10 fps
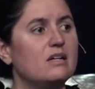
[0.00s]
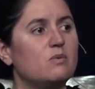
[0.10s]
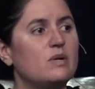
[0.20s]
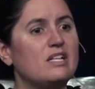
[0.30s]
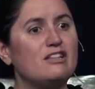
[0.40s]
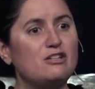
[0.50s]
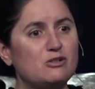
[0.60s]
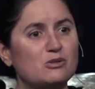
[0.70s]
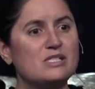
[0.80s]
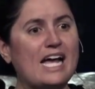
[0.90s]
we
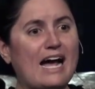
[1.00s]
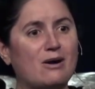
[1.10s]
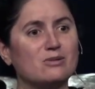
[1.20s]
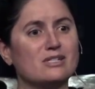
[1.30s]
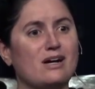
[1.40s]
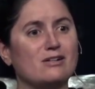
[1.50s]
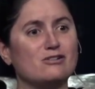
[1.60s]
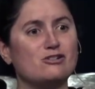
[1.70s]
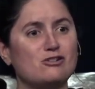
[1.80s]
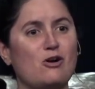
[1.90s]
lose out on
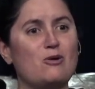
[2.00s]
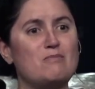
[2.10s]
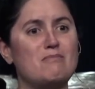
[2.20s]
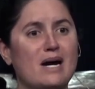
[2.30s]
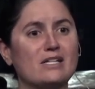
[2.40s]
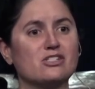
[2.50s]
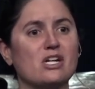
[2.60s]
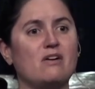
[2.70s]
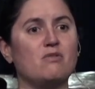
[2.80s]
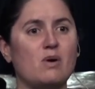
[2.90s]
so much
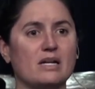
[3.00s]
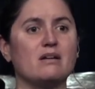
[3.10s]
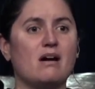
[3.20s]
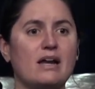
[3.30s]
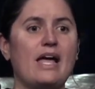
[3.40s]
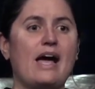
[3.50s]
of what God